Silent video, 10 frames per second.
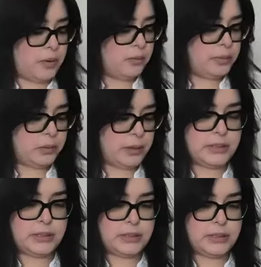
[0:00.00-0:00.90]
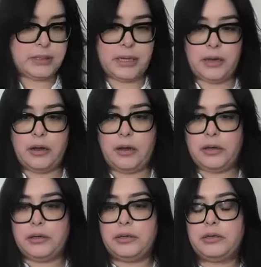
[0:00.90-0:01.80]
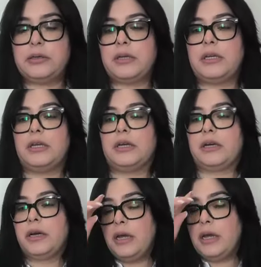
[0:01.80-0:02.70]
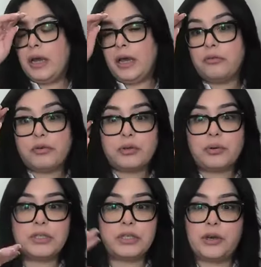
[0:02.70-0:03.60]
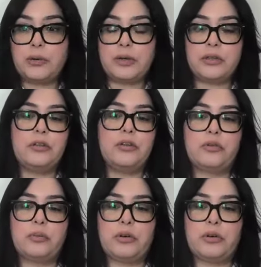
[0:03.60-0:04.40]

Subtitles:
Hope's website on here for you all to go and look for more